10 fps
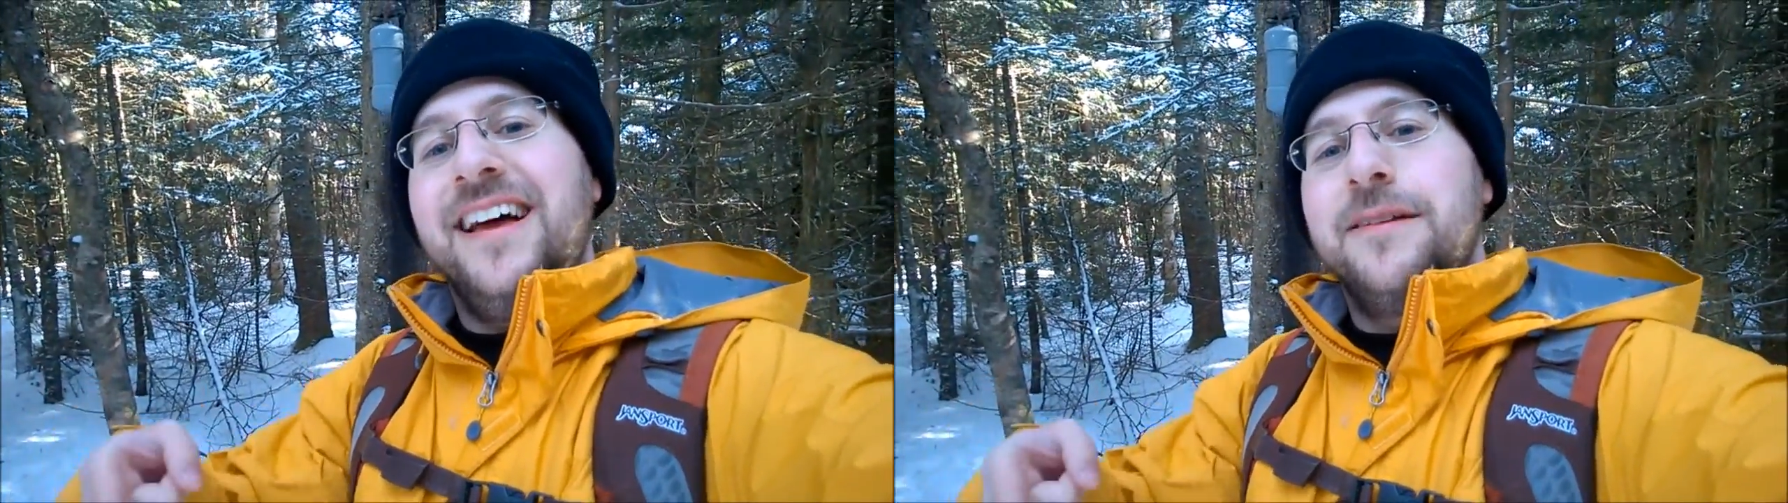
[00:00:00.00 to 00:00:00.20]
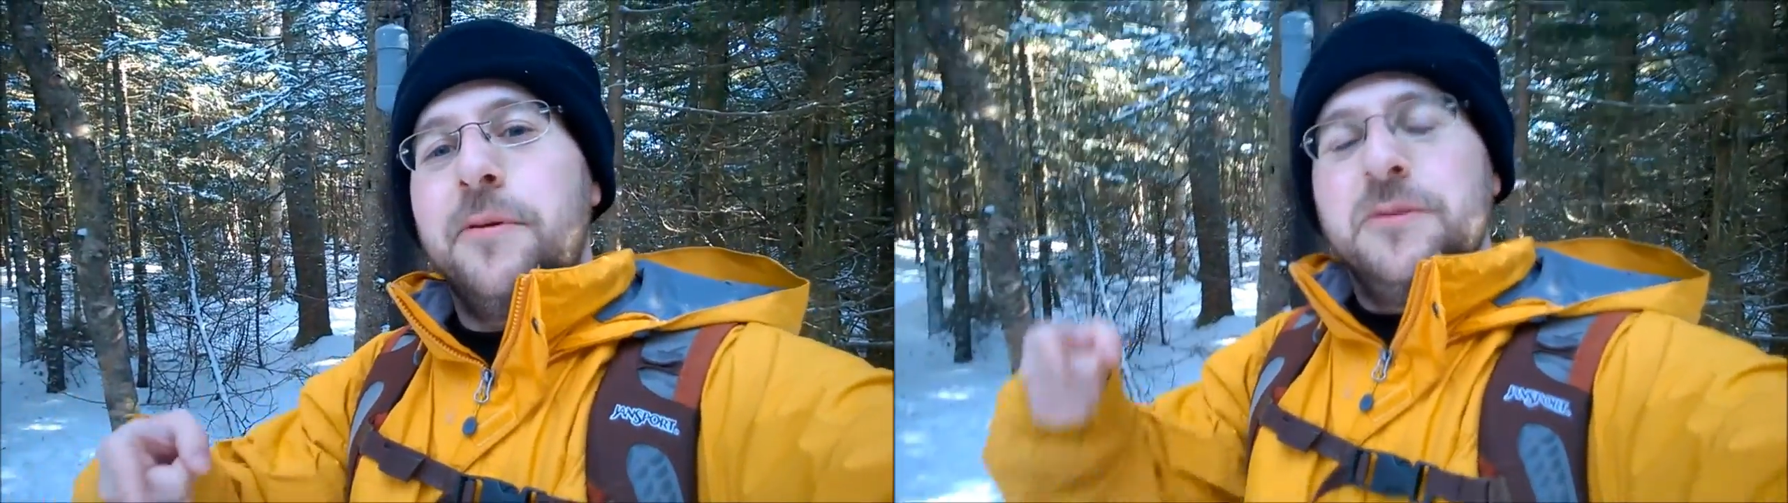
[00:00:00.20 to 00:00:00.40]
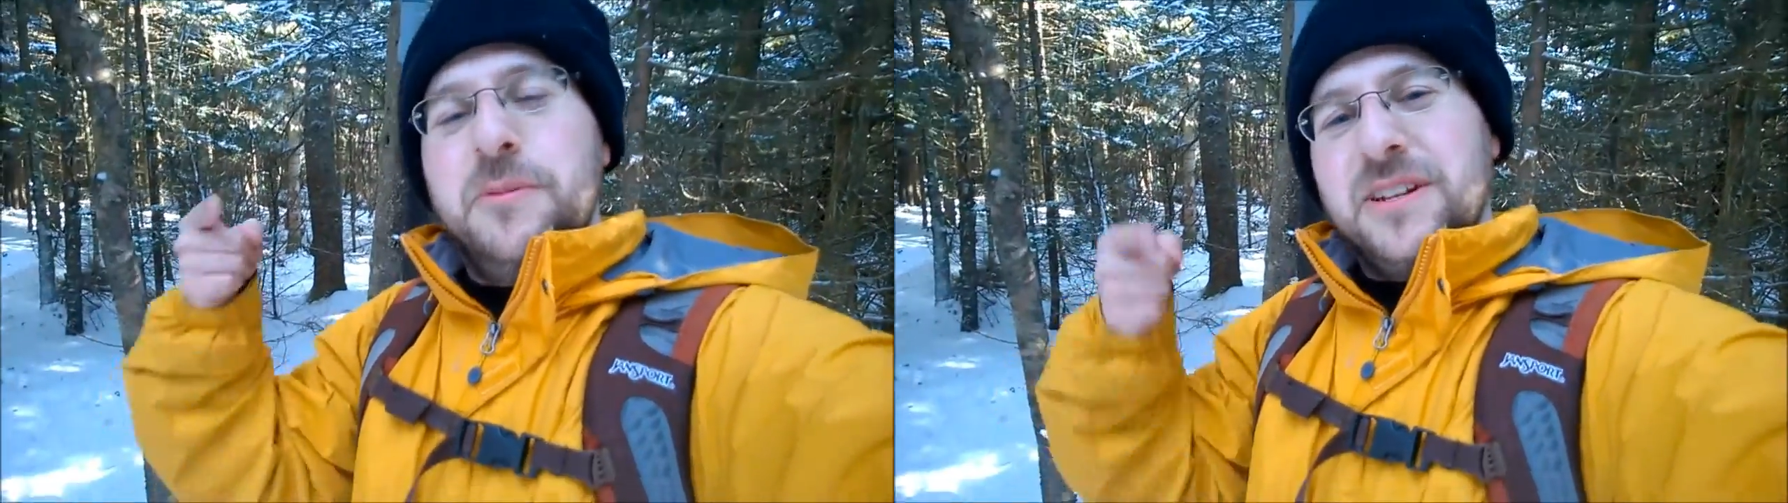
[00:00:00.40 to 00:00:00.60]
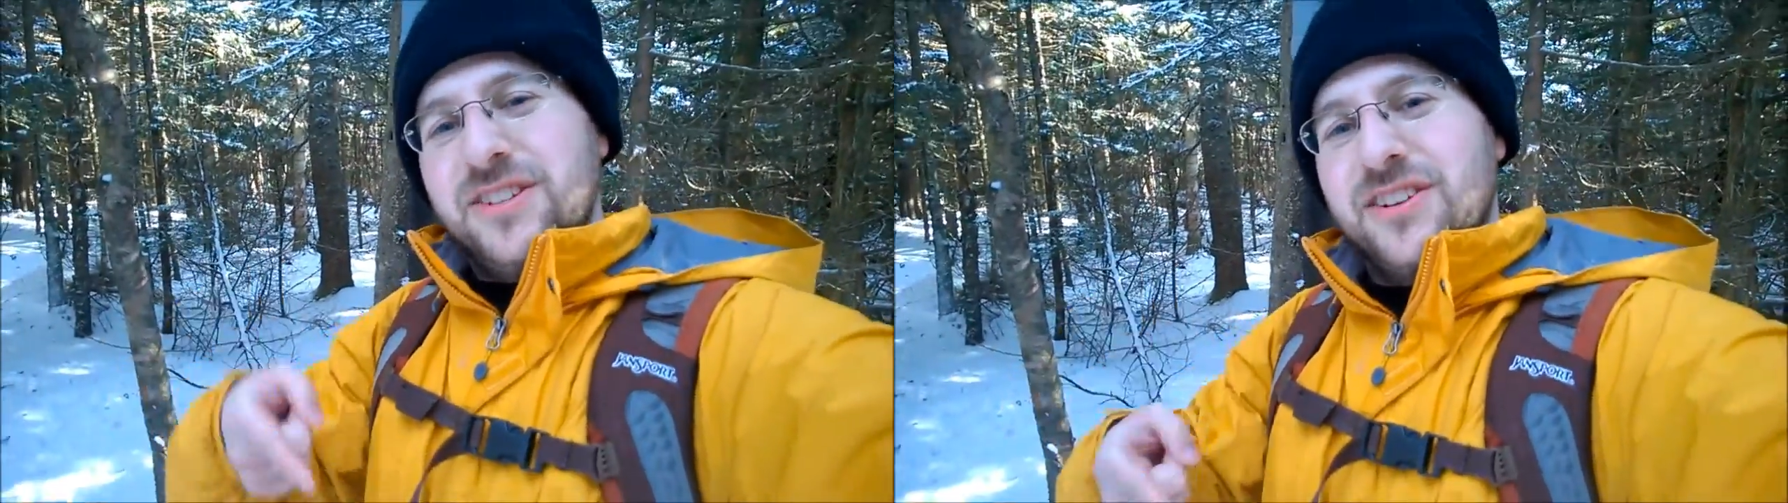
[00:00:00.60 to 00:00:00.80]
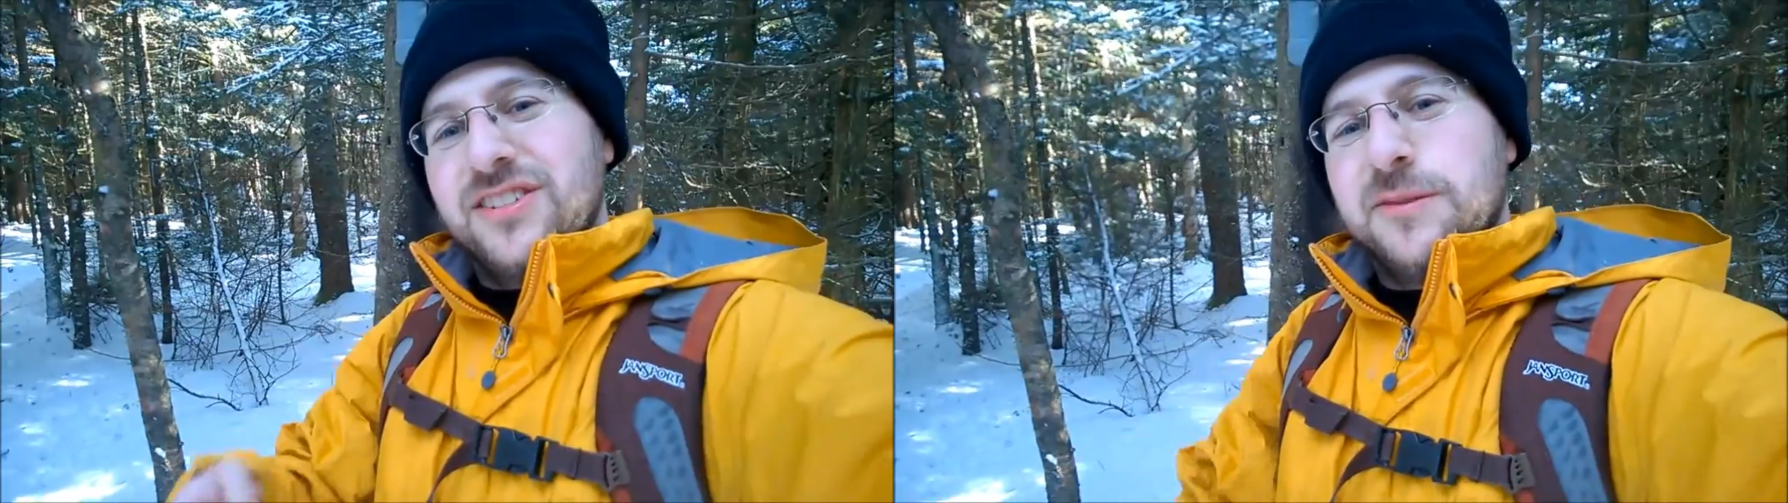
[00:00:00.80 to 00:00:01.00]
like button, be
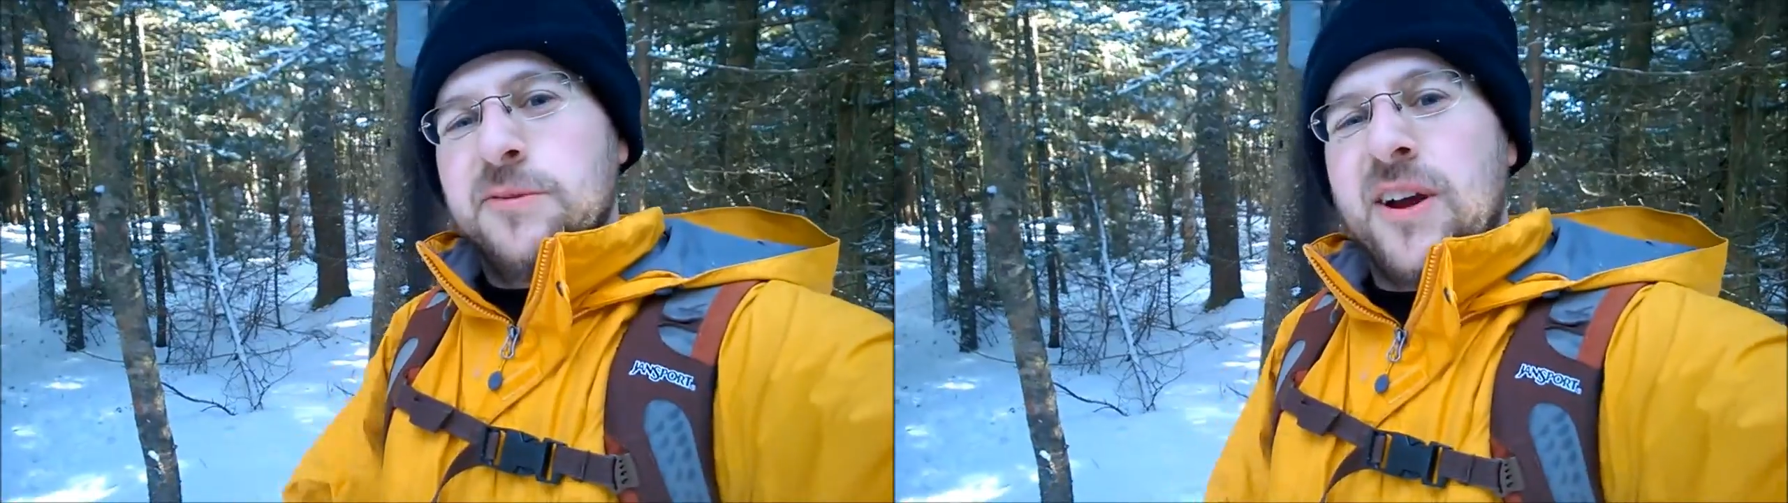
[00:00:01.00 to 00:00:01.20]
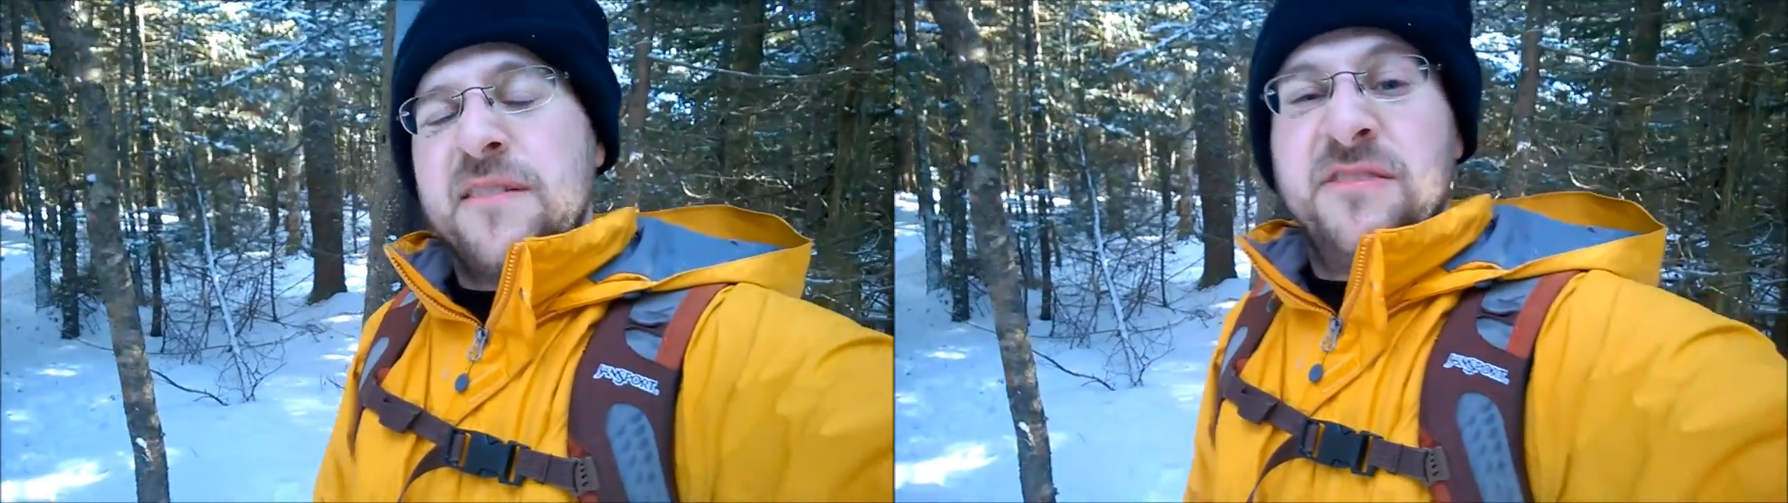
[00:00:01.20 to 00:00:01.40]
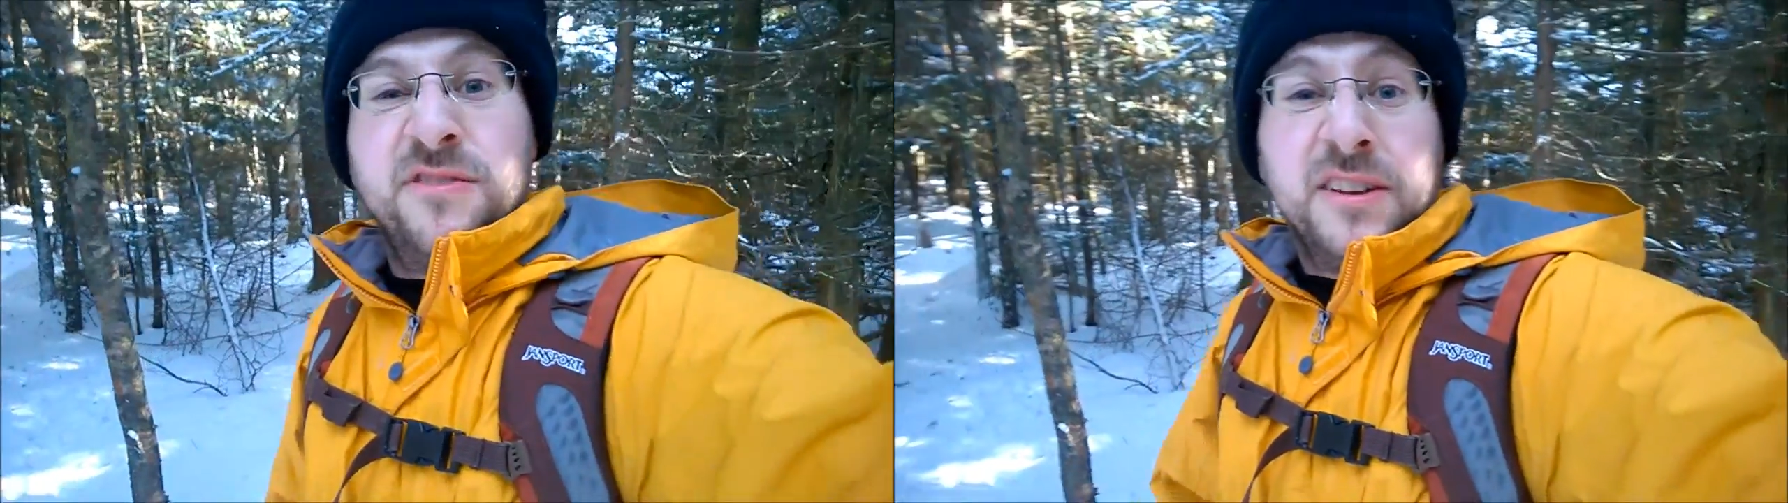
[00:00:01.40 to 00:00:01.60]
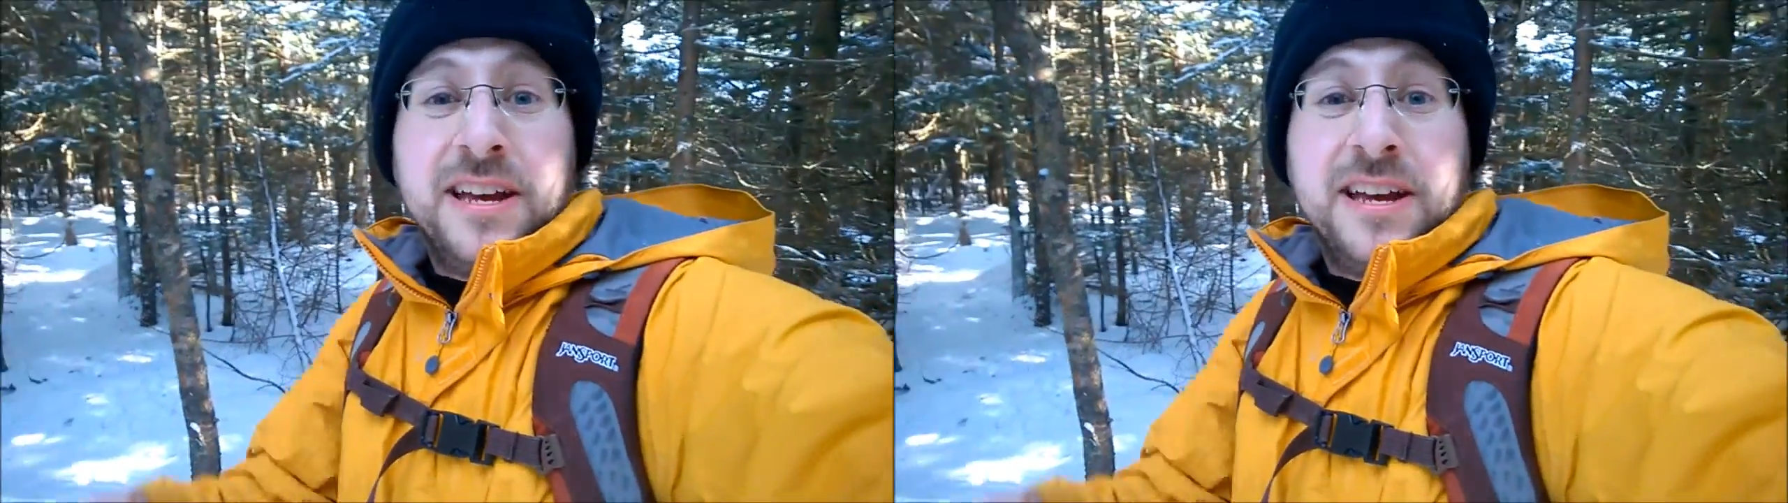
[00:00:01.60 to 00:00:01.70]
sure to subscribe.